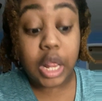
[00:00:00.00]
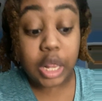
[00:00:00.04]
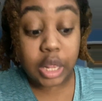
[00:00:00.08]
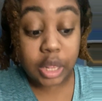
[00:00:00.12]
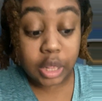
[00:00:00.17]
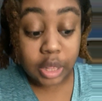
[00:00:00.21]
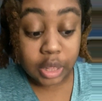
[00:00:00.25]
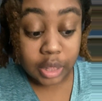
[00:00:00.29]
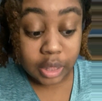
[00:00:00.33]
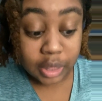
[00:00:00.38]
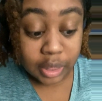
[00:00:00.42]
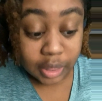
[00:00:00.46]

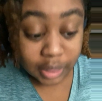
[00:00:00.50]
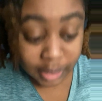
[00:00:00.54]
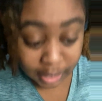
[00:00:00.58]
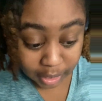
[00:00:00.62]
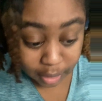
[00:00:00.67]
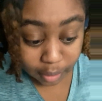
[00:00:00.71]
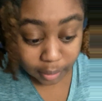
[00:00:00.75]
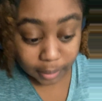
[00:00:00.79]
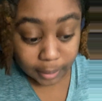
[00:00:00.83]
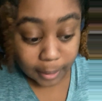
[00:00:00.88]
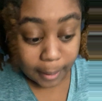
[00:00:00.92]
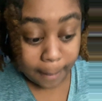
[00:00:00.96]

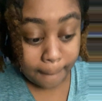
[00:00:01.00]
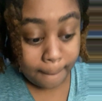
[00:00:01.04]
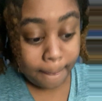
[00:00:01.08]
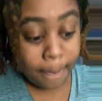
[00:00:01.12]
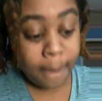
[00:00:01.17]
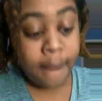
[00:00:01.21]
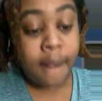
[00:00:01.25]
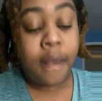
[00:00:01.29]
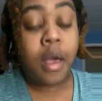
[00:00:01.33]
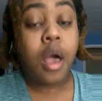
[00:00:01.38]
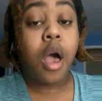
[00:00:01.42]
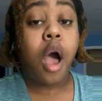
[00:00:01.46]
Literally.
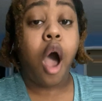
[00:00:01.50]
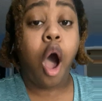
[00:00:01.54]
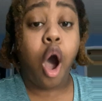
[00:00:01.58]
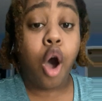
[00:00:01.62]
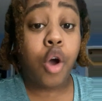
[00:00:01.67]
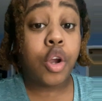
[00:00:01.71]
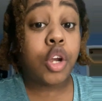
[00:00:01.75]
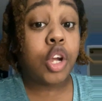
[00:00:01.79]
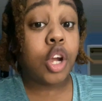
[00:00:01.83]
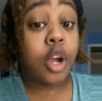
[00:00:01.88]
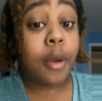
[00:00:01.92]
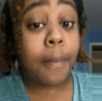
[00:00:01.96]

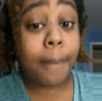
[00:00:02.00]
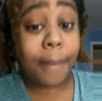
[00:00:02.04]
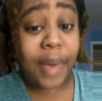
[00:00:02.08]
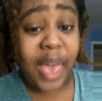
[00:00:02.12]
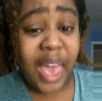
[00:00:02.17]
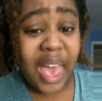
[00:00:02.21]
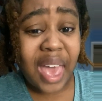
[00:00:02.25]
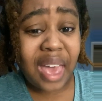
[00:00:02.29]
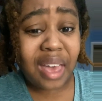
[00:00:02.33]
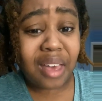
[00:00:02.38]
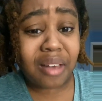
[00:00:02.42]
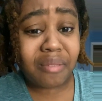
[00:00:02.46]
On your
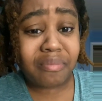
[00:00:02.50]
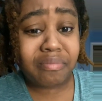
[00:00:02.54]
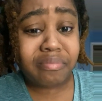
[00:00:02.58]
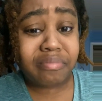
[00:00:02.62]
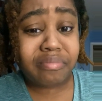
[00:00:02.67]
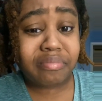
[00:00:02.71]
back.